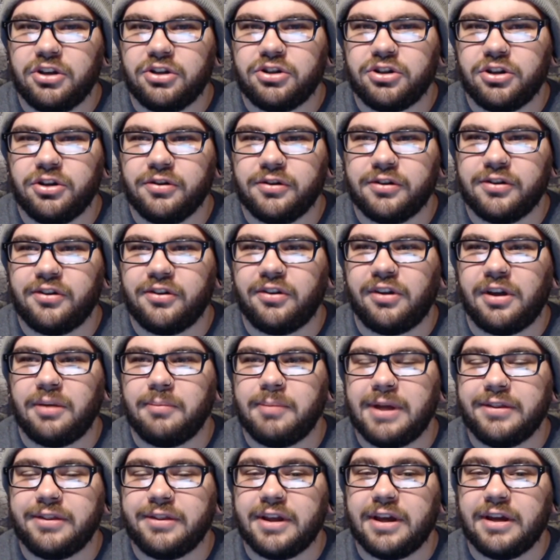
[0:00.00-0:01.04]
show because it's not
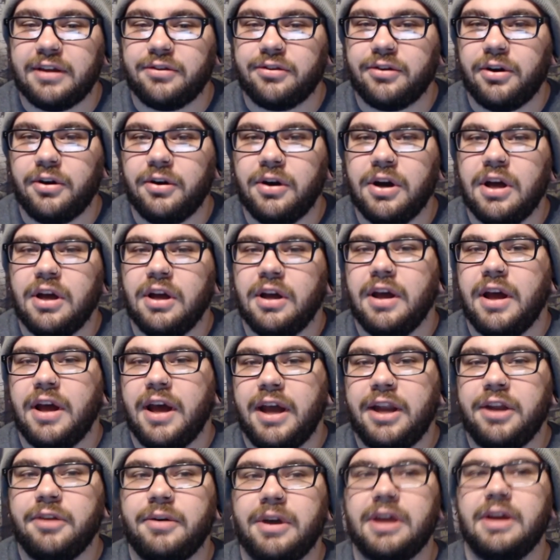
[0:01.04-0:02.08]
about that. So
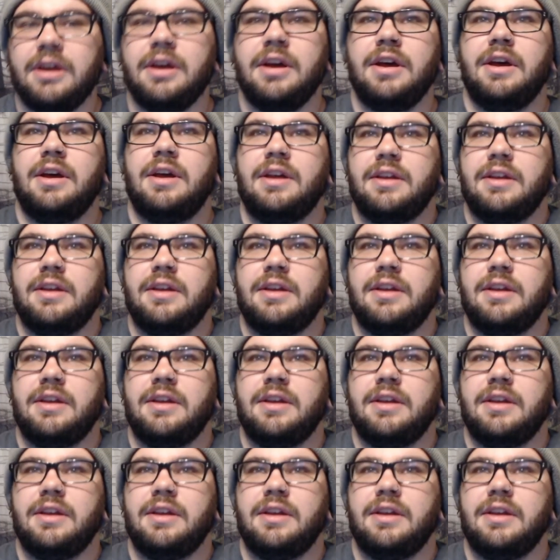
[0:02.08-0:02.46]
anyway.